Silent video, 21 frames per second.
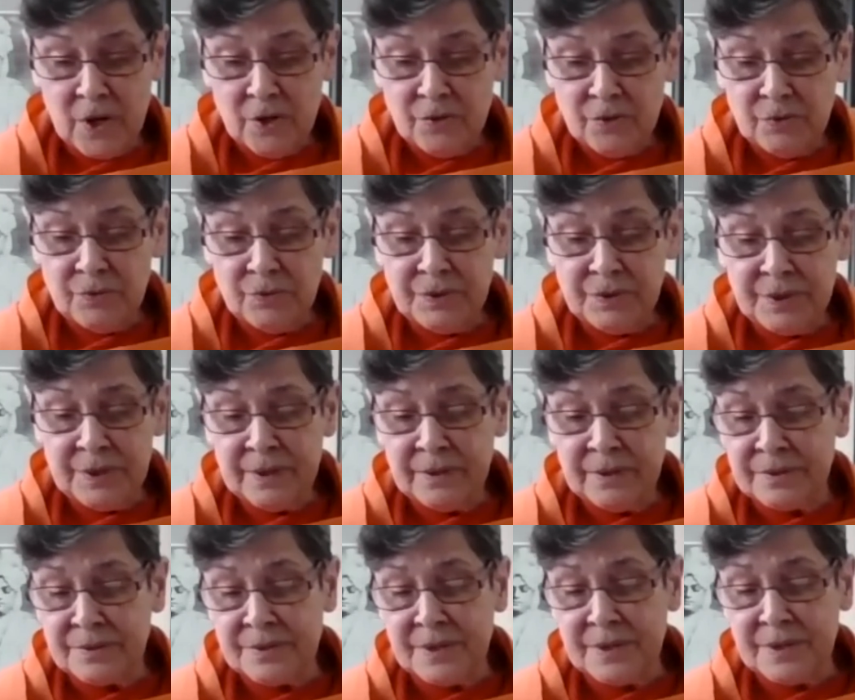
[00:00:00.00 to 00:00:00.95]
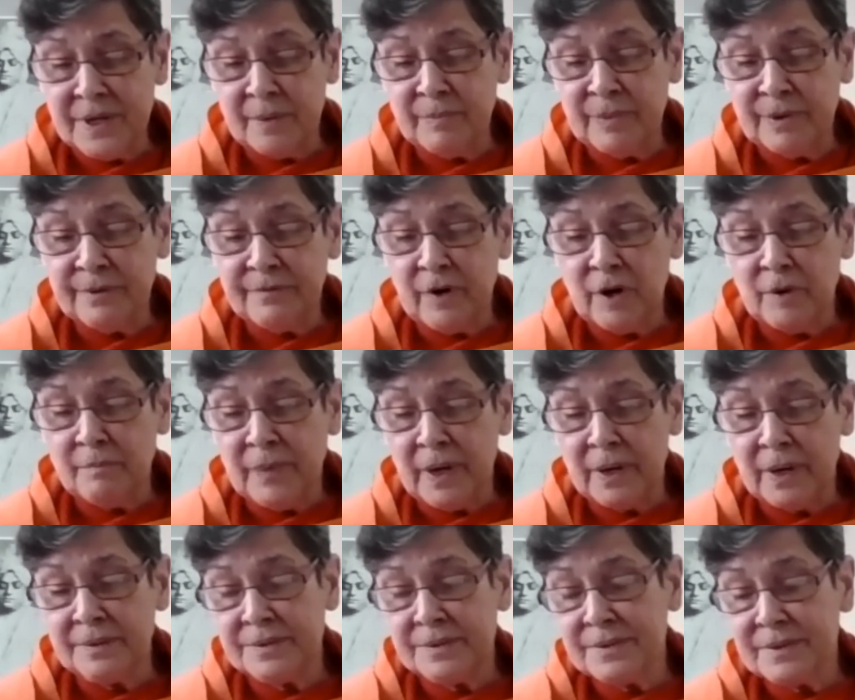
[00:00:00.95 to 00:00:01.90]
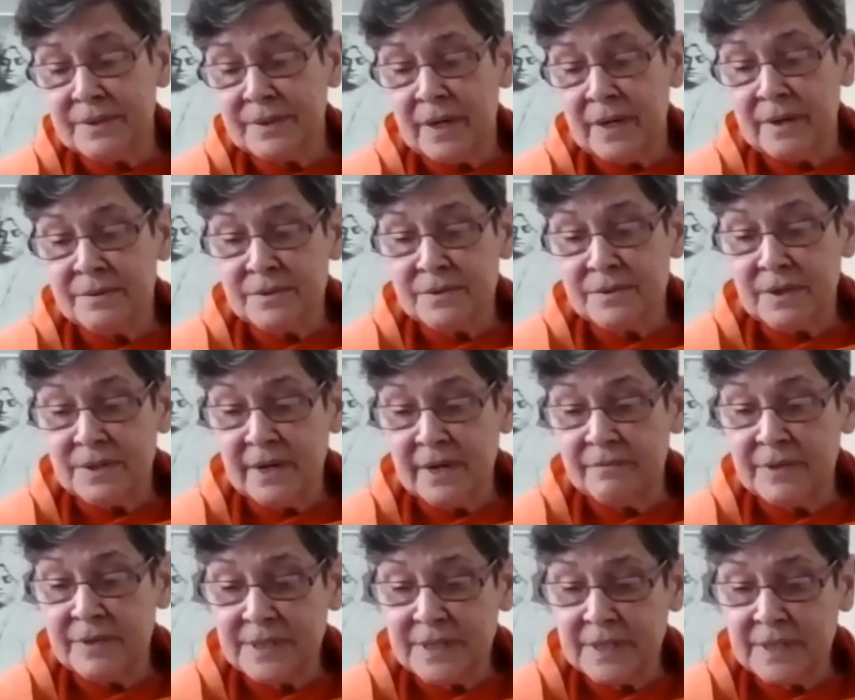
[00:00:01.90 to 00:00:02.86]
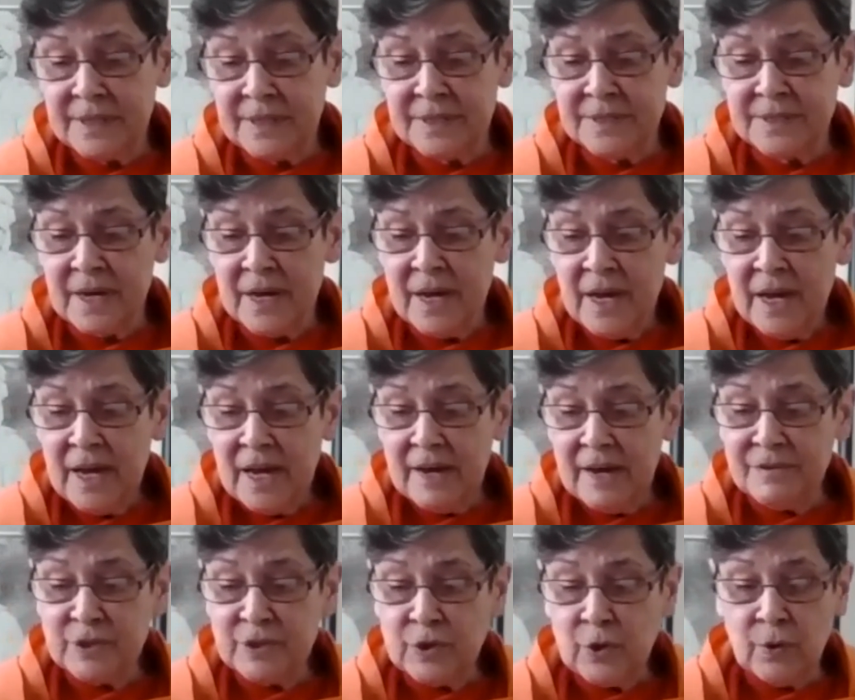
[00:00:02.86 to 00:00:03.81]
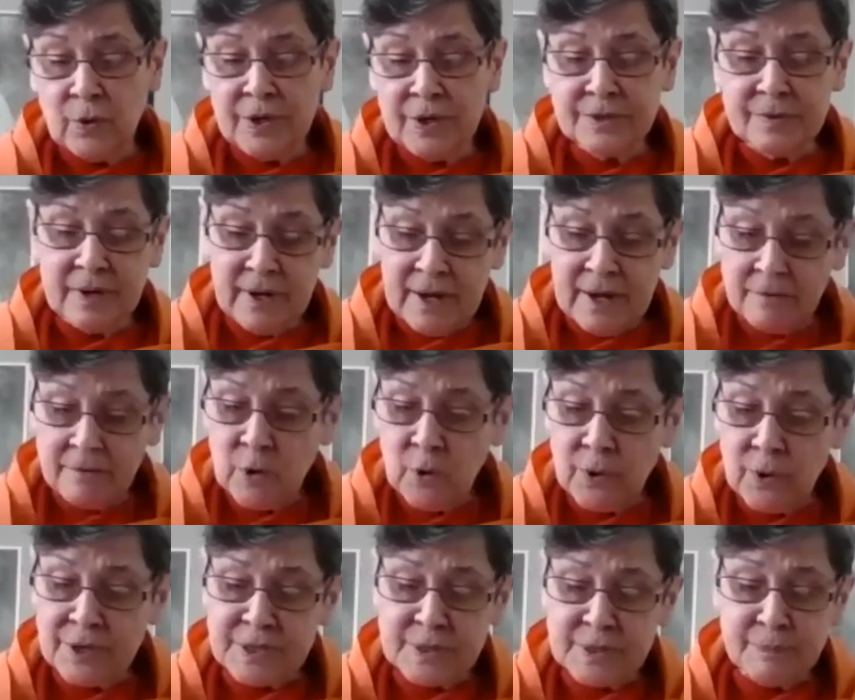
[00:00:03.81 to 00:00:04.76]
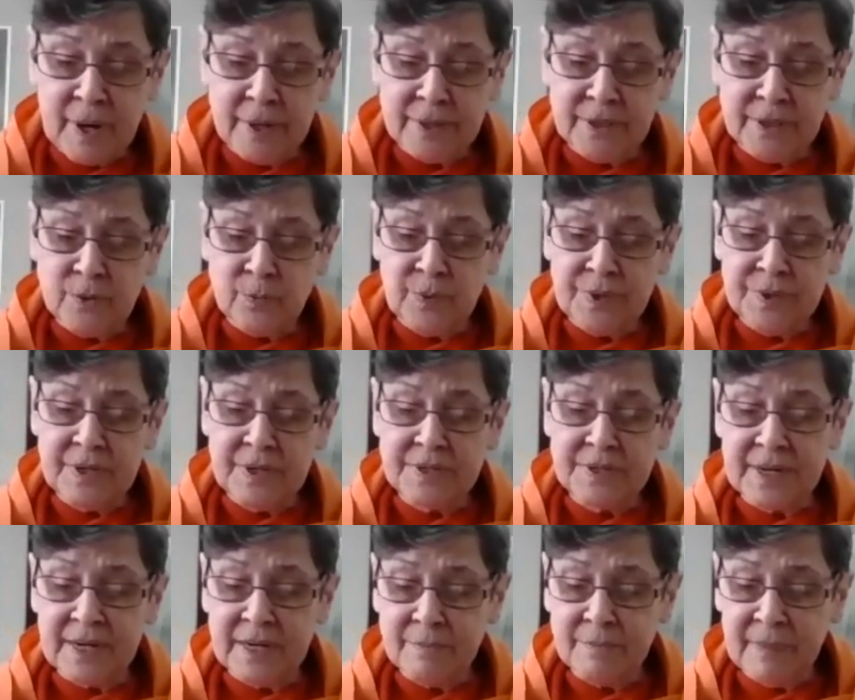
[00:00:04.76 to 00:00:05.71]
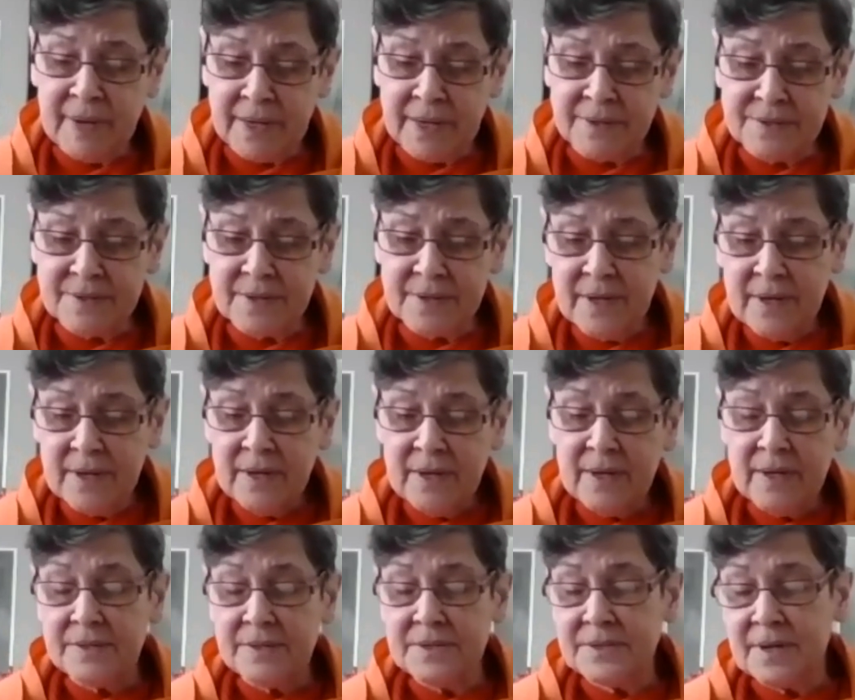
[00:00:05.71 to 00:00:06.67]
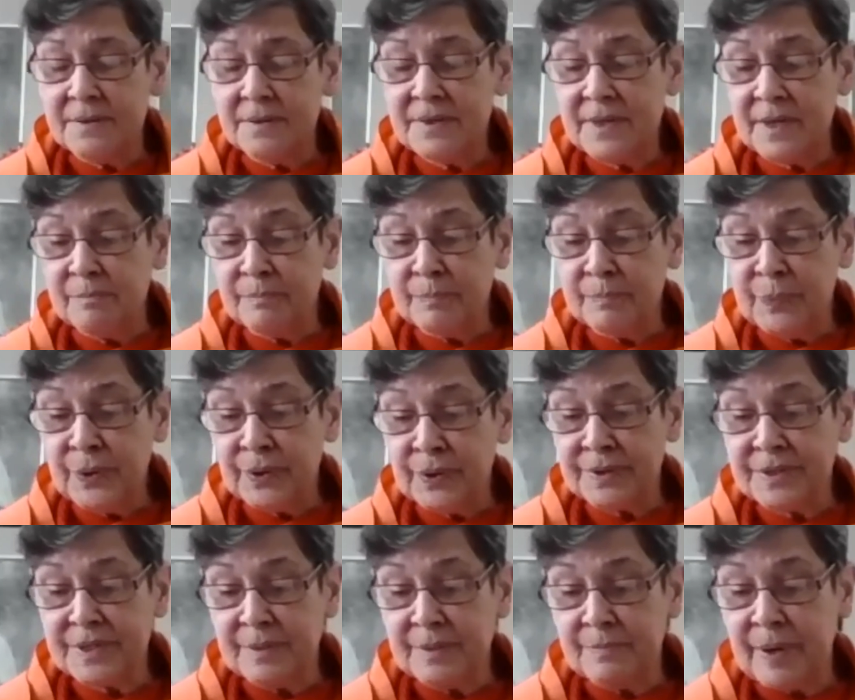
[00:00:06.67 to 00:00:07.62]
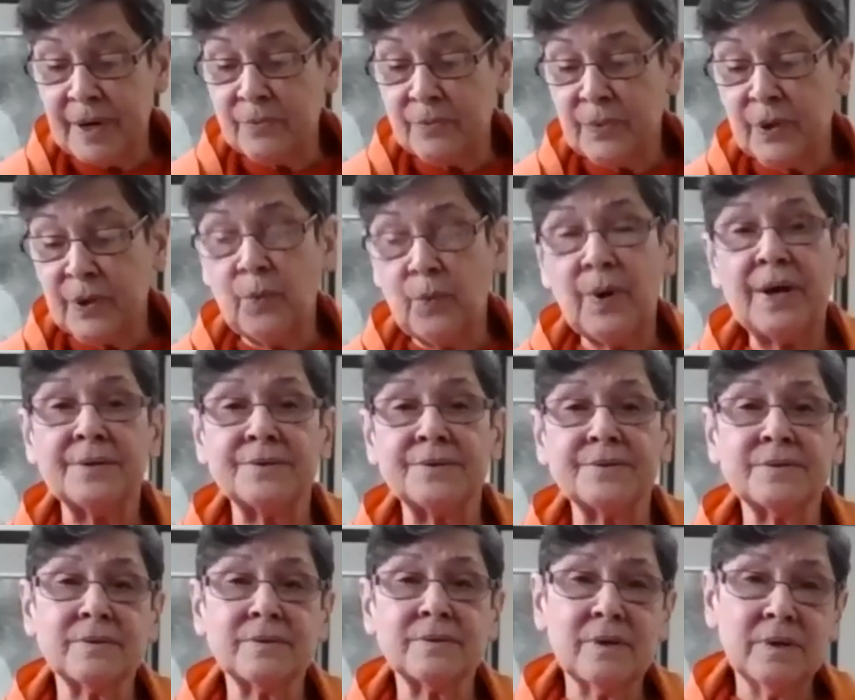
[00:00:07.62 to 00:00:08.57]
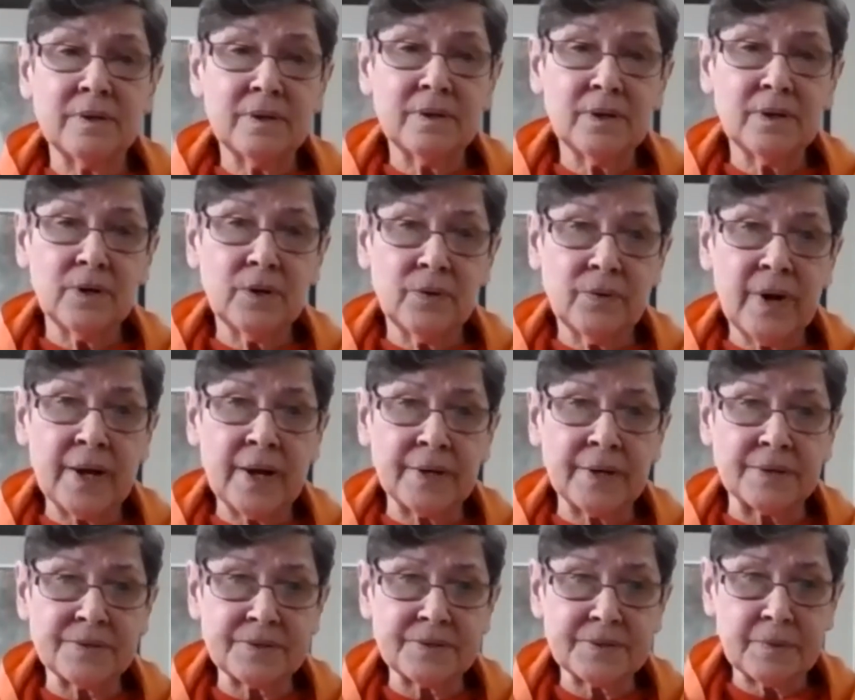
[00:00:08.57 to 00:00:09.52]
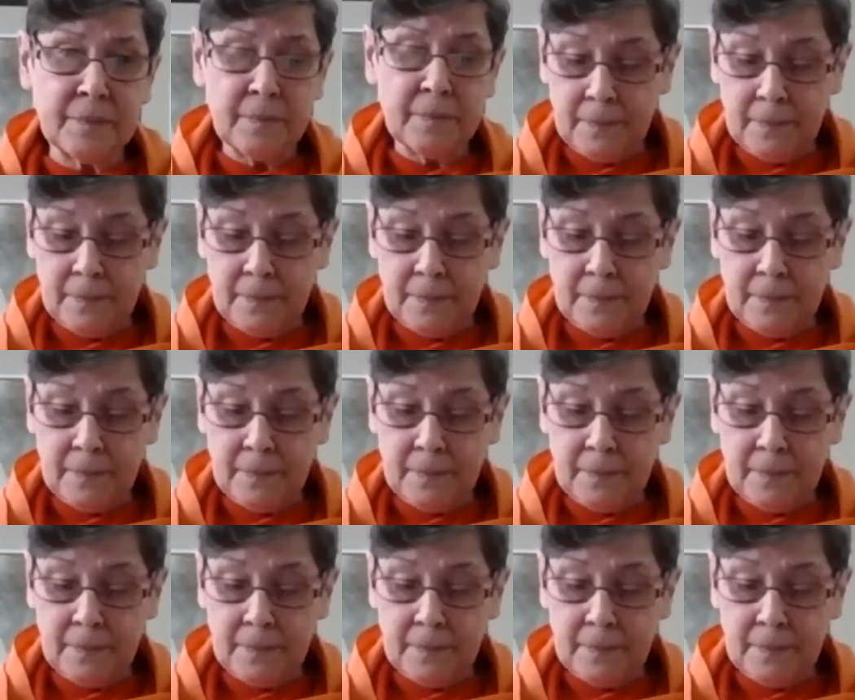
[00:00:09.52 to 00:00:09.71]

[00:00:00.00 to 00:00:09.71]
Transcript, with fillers: Through years, a number of our monks, nuns, and devotees have, have corresponded with these inmates and sent them books upon request, gratis.